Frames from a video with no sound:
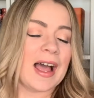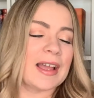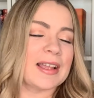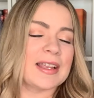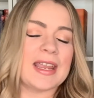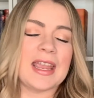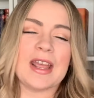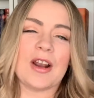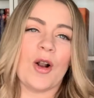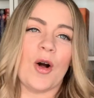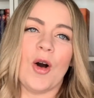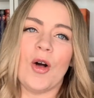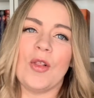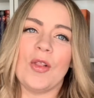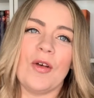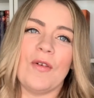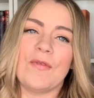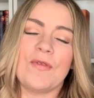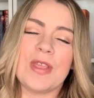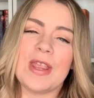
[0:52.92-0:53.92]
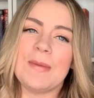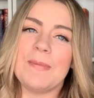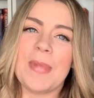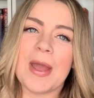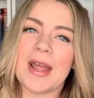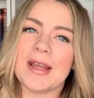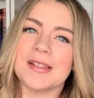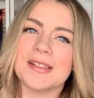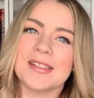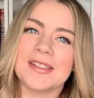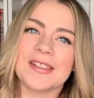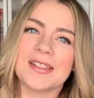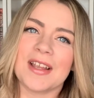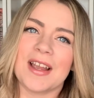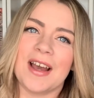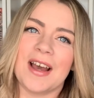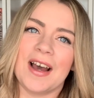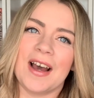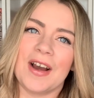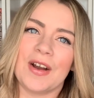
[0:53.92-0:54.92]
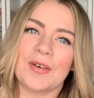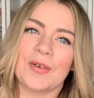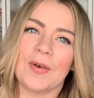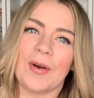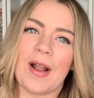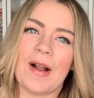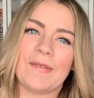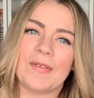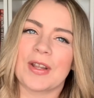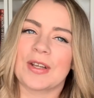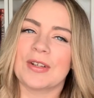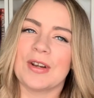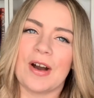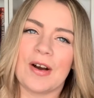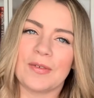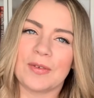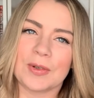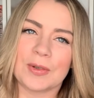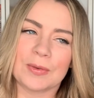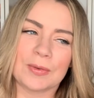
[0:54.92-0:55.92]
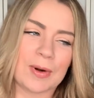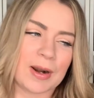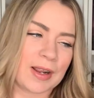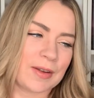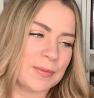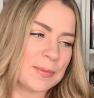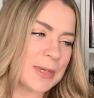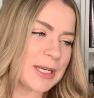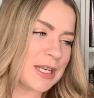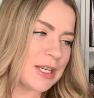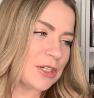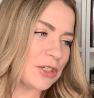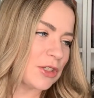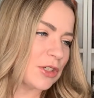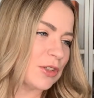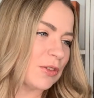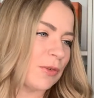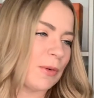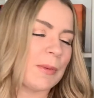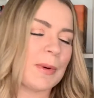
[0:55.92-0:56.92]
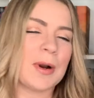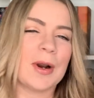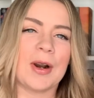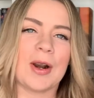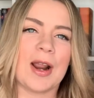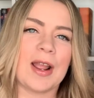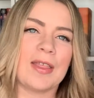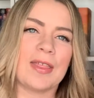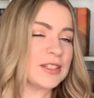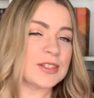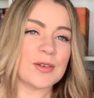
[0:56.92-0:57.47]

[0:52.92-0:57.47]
get all of the best graphic novel recommendations from her.